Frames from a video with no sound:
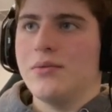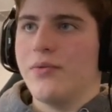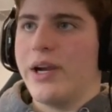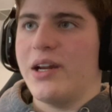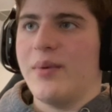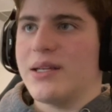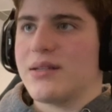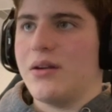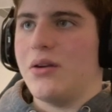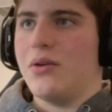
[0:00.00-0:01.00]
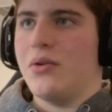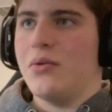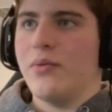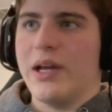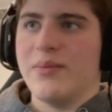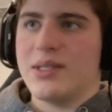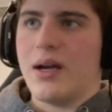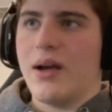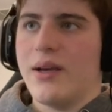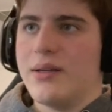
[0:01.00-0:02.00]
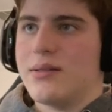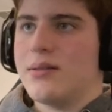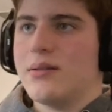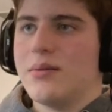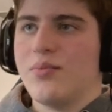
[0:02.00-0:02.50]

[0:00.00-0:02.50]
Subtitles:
random SKU, random size,